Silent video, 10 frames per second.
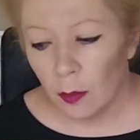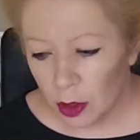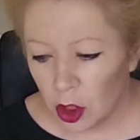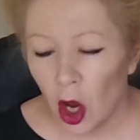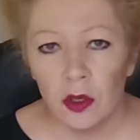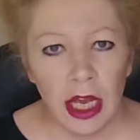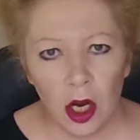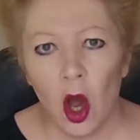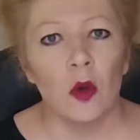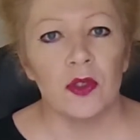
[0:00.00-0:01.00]
But Kodak,
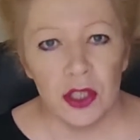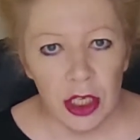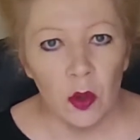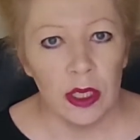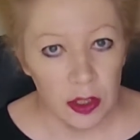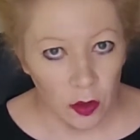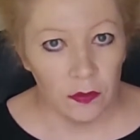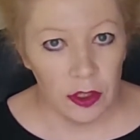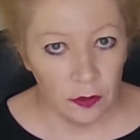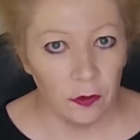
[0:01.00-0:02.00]
a whole series
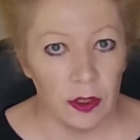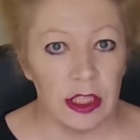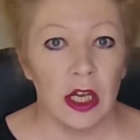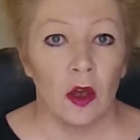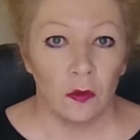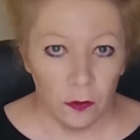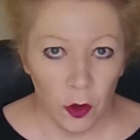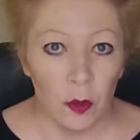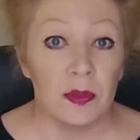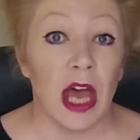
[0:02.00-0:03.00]
of different
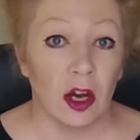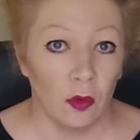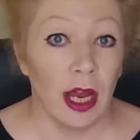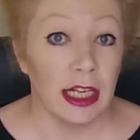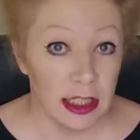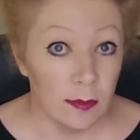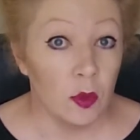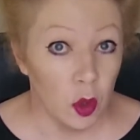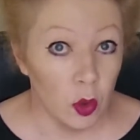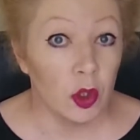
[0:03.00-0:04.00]
firms are creating
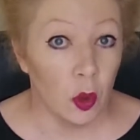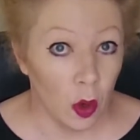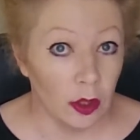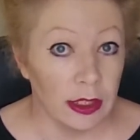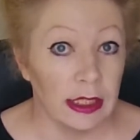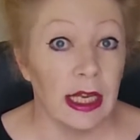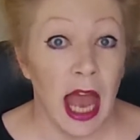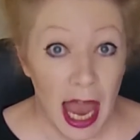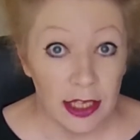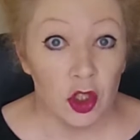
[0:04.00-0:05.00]
some good quality
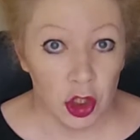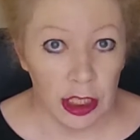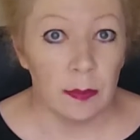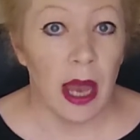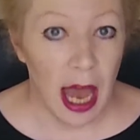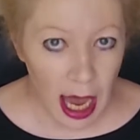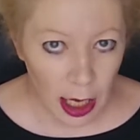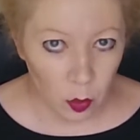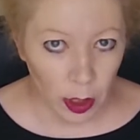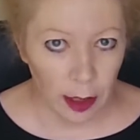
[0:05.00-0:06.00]
and cheap
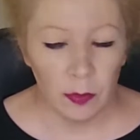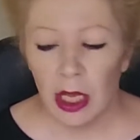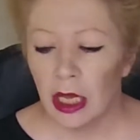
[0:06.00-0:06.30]
hardware.